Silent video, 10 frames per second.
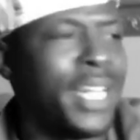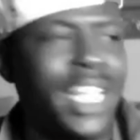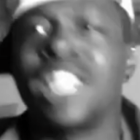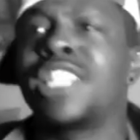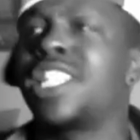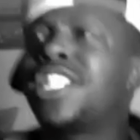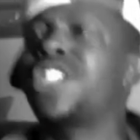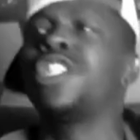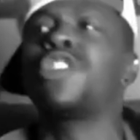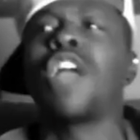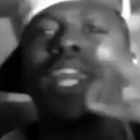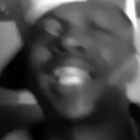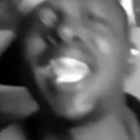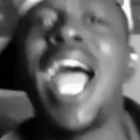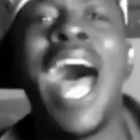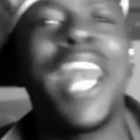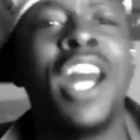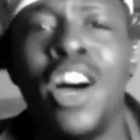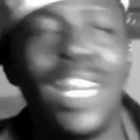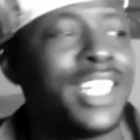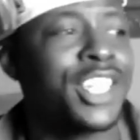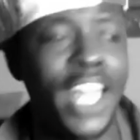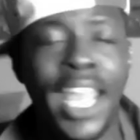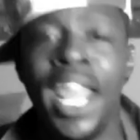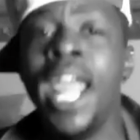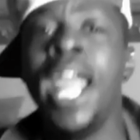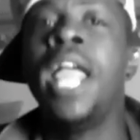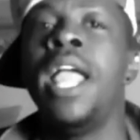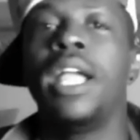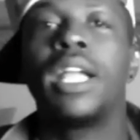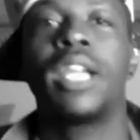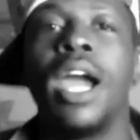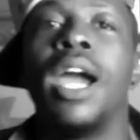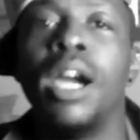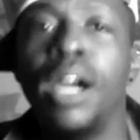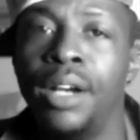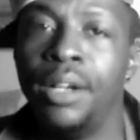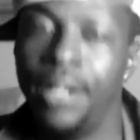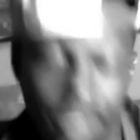And then she trying to get out of all this shit. Girl.